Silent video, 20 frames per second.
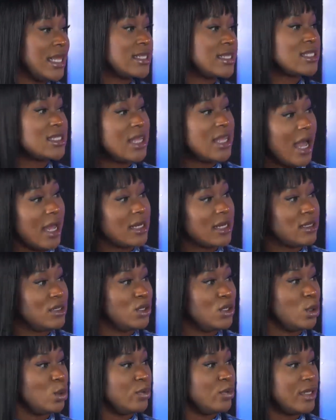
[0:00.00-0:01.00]
that's not,
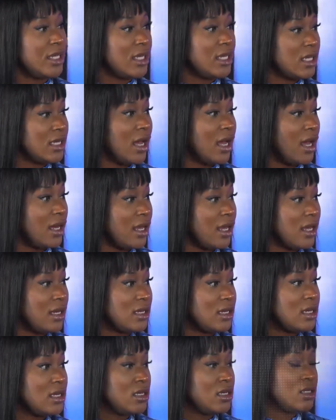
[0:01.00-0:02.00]
you know, really
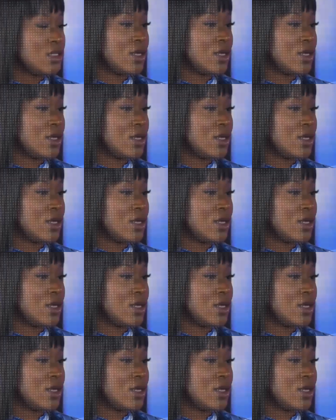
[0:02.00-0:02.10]
Ghanaian. Right.